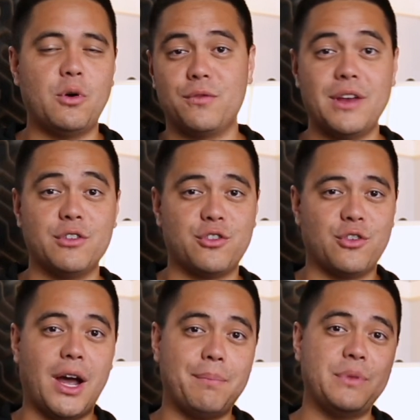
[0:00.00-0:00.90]
or if you have a
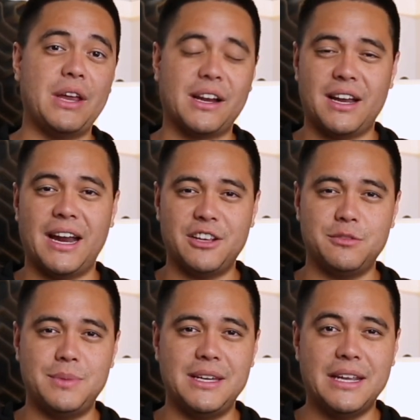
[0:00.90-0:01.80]
strap, it kind of has
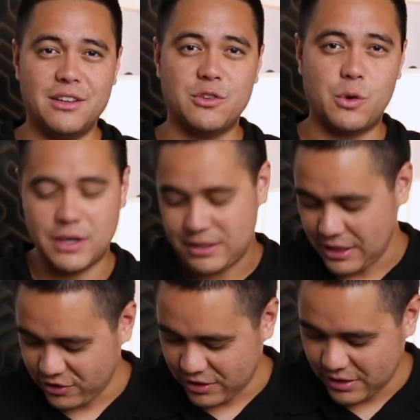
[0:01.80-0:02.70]
to be in this
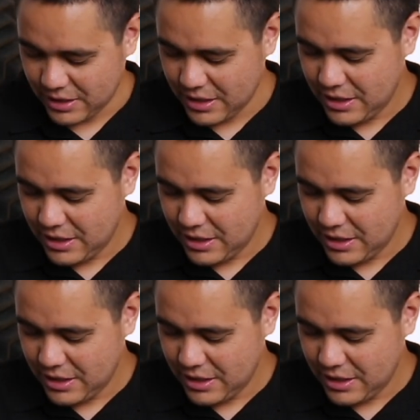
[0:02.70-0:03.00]
orientation.